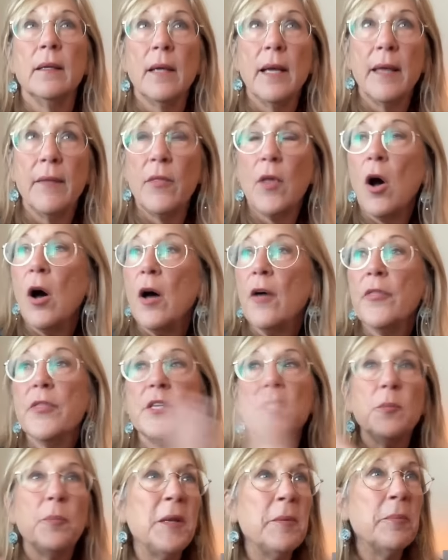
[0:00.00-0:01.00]
And all
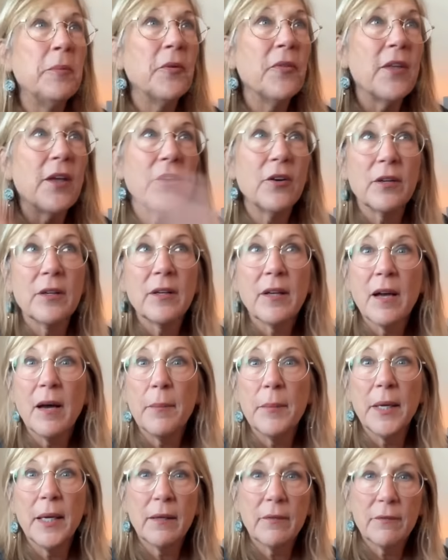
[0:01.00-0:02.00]
these people that are
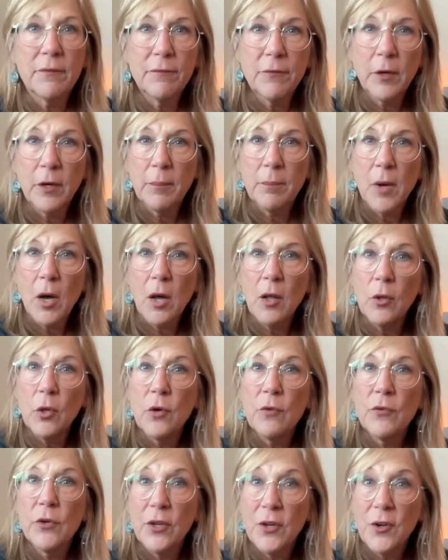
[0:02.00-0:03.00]
coming from all
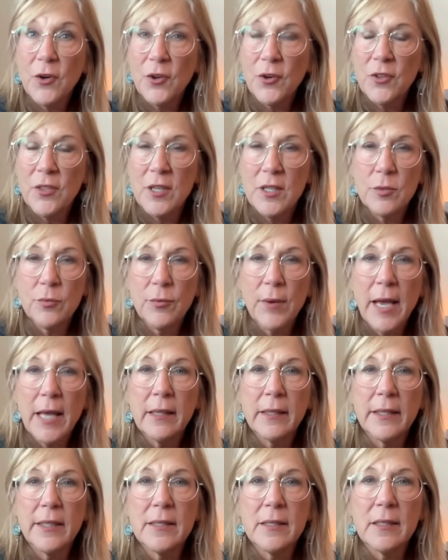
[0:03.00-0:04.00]
over to go to these
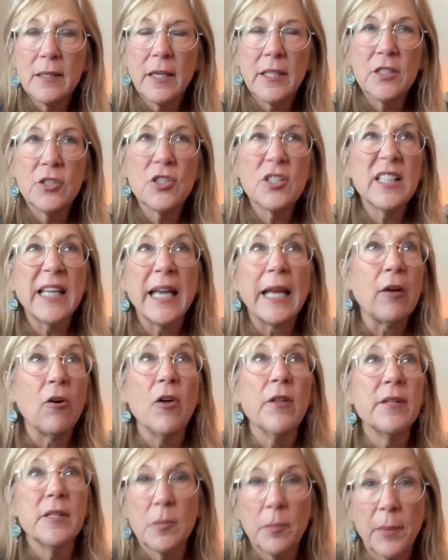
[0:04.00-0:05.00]
rallies, it's just like
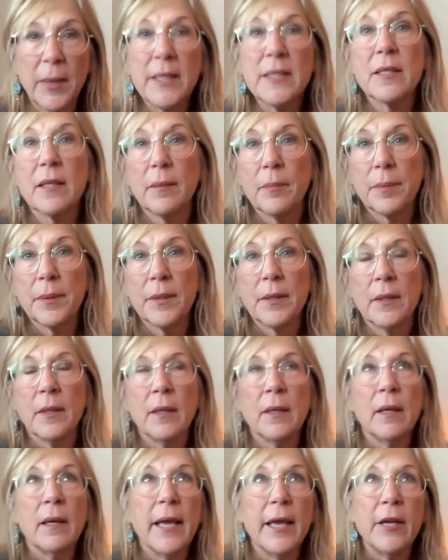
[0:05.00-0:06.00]
all this pent up
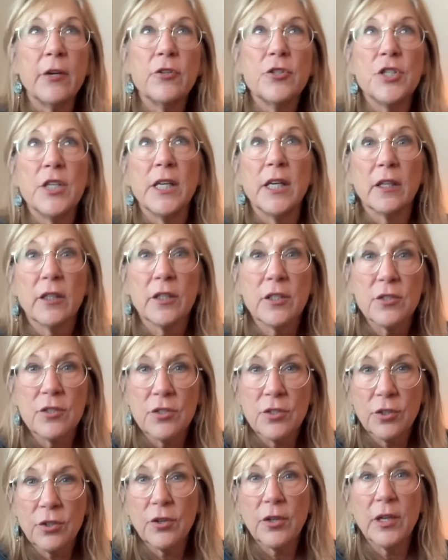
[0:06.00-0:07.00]
energy and
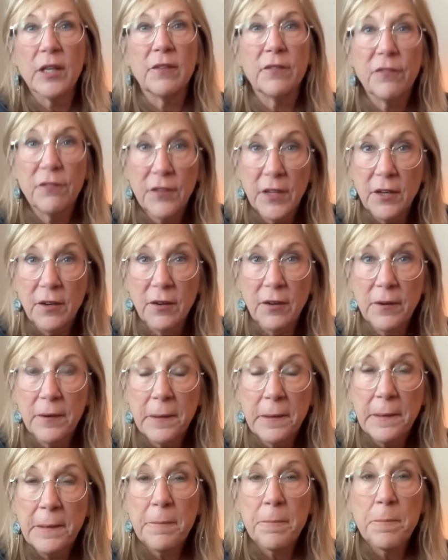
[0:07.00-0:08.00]
concern and
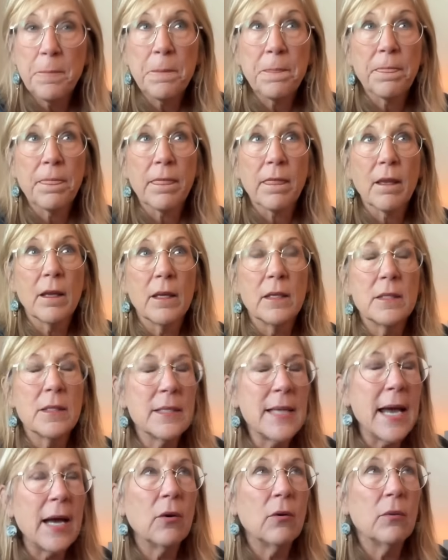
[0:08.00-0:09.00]
fear is
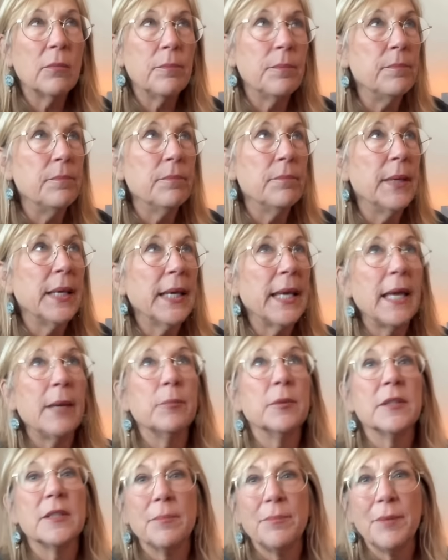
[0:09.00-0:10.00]
now being
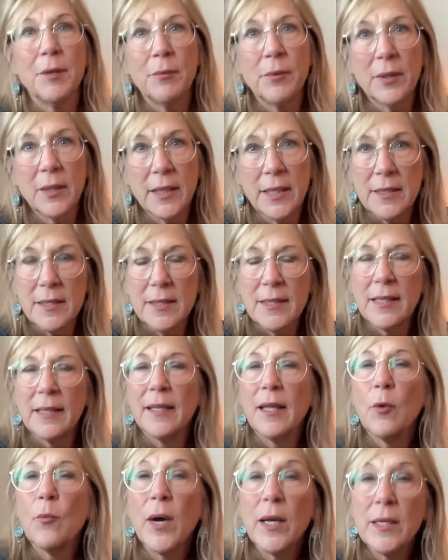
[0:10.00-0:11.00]
able to be released, and
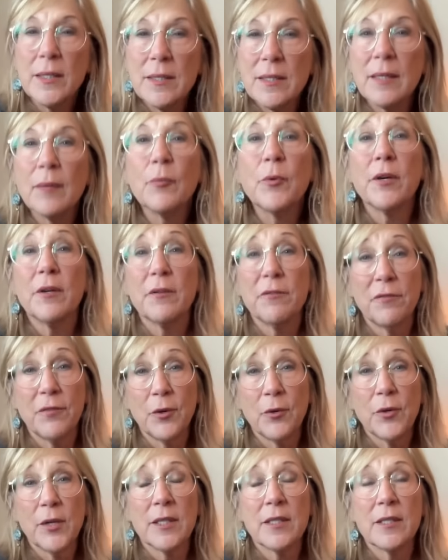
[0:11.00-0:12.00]
they want somewhere to
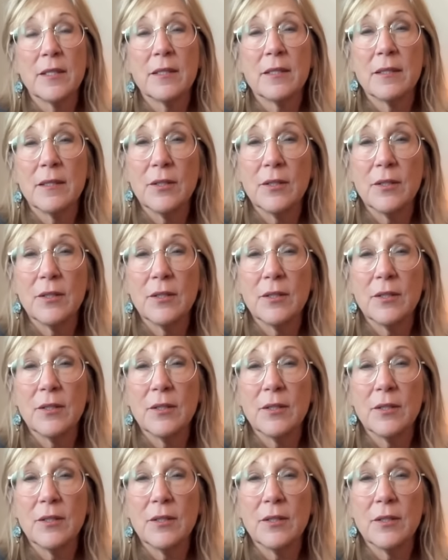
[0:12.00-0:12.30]
focus.